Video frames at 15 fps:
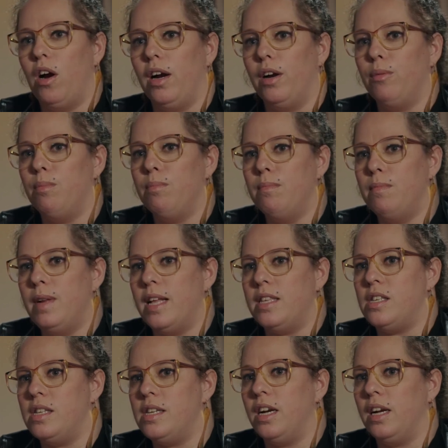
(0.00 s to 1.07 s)
aren't
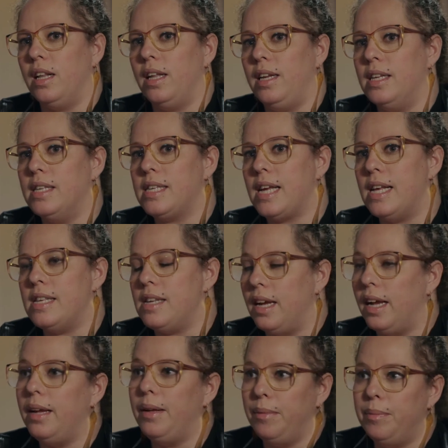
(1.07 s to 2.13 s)
necessarily
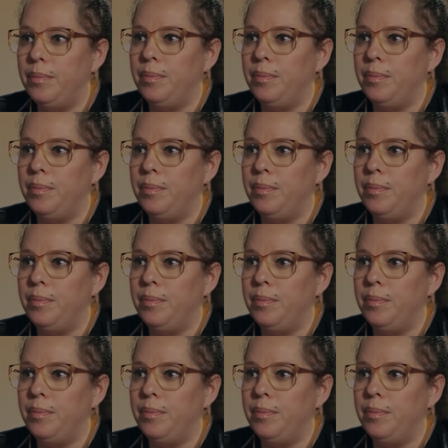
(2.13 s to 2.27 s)
discussing.